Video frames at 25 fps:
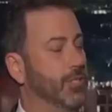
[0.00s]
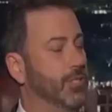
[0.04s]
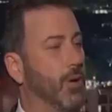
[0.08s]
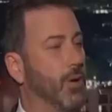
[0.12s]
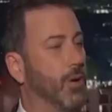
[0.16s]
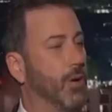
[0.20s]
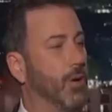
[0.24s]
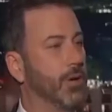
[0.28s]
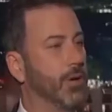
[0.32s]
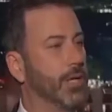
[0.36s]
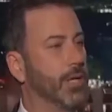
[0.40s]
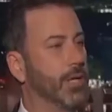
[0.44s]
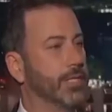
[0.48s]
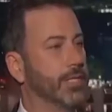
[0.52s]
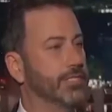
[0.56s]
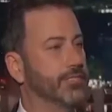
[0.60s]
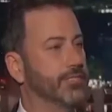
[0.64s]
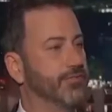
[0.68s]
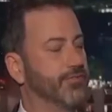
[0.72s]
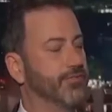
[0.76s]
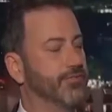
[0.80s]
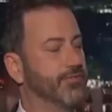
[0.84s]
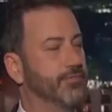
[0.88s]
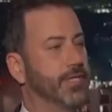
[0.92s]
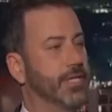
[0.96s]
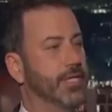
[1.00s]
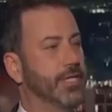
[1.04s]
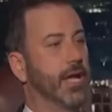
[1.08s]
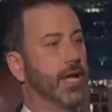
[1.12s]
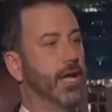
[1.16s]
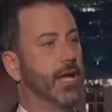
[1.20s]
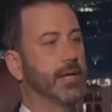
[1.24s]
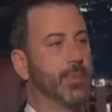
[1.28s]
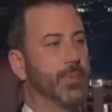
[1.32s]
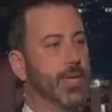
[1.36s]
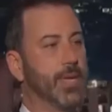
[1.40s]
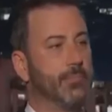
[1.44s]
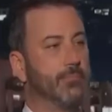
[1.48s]
know, at least
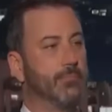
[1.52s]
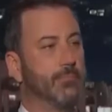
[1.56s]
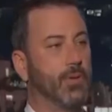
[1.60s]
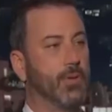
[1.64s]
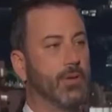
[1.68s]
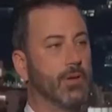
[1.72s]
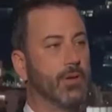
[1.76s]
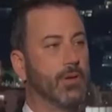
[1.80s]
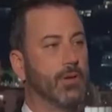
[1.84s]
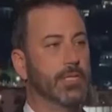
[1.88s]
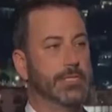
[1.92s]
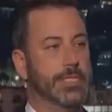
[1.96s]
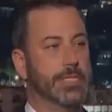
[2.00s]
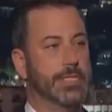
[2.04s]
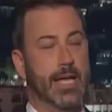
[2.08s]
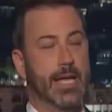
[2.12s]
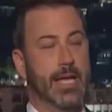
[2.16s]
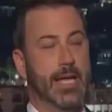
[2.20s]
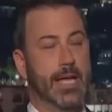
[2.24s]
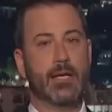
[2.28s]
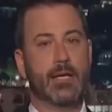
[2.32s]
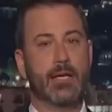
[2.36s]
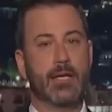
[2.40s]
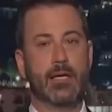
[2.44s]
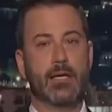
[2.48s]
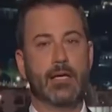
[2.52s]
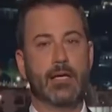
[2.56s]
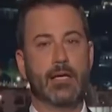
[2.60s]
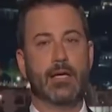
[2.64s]
59 people are dead.